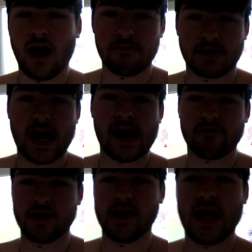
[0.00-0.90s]
I'm
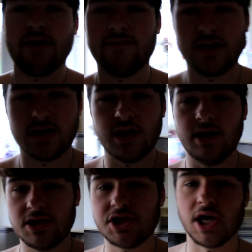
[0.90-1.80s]
carrying heavy
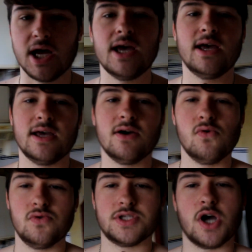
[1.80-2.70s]
shit
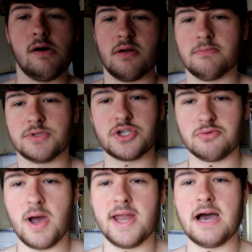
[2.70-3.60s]
all the time and I'm
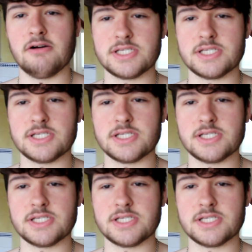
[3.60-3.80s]
sweating out.